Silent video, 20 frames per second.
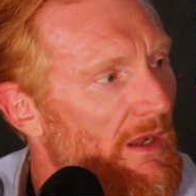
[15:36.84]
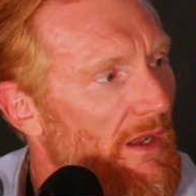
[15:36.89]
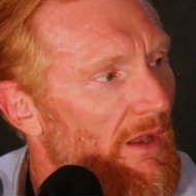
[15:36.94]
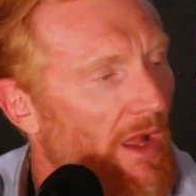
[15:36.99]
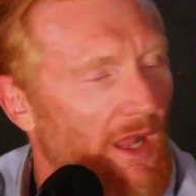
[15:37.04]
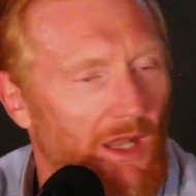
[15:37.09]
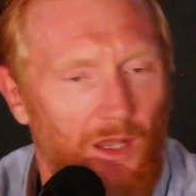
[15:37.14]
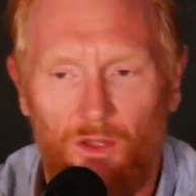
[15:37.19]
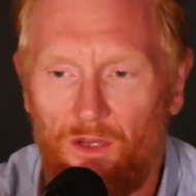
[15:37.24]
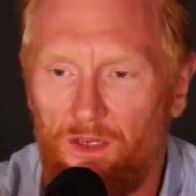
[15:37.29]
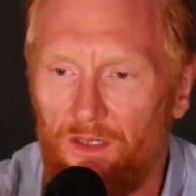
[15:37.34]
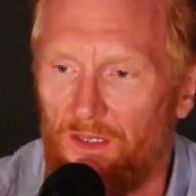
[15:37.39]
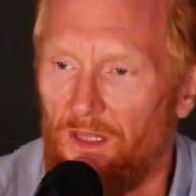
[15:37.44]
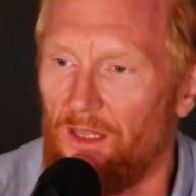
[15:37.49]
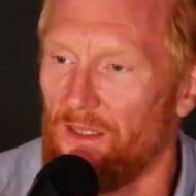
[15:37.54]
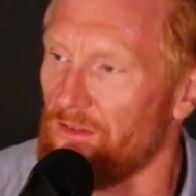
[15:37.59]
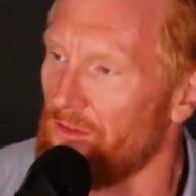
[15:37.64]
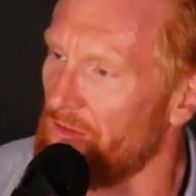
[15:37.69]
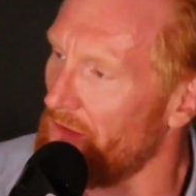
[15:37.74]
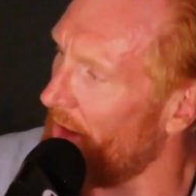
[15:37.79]
Like, look at
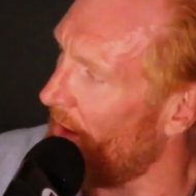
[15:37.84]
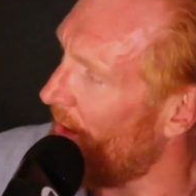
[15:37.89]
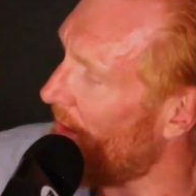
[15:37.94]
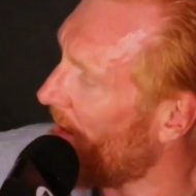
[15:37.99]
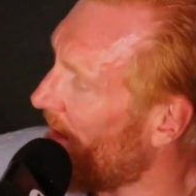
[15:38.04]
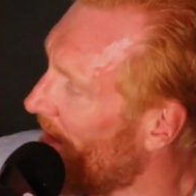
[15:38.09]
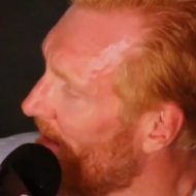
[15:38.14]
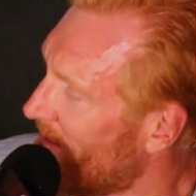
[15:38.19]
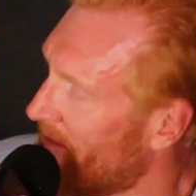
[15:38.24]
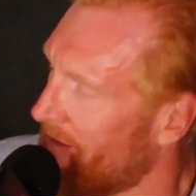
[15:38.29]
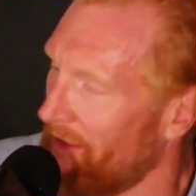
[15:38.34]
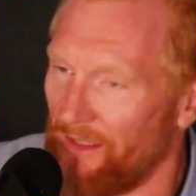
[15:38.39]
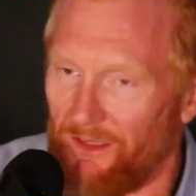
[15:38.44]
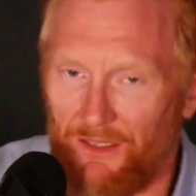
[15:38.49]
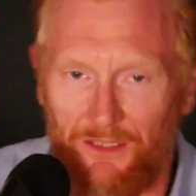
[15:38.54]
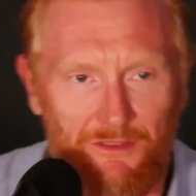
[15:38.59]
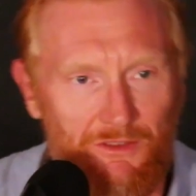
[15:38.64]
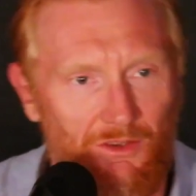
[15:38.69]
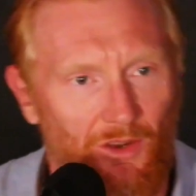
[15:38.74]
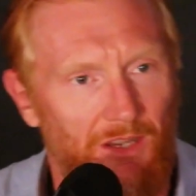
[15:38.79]
this, you know, I'm going to take
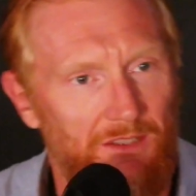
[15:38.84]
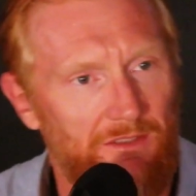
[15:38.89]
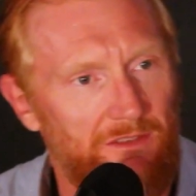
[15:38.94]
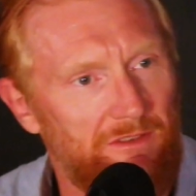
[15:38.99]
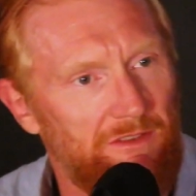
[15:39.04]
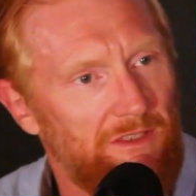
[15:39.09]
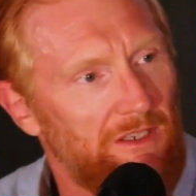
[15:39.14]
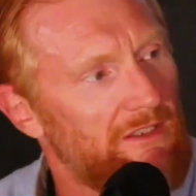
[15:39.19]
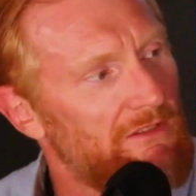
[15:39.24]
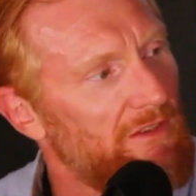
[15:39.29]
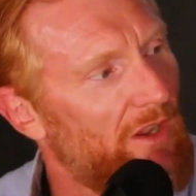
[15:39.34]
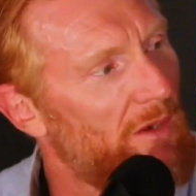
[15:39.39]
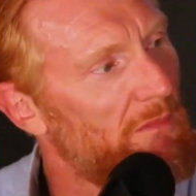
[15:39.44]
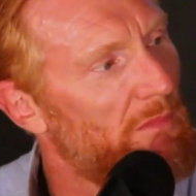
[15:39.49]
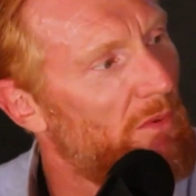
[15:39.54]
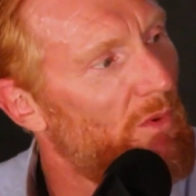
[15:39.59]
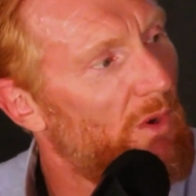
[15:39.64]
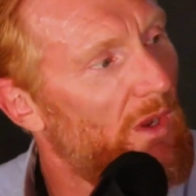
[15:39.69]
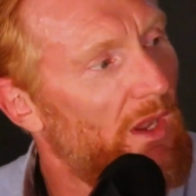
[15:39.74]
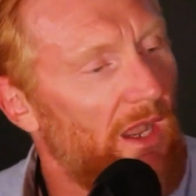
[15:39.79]
these guys as an
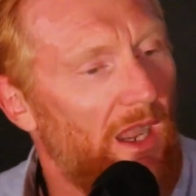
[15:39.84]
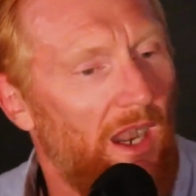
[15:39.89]
example.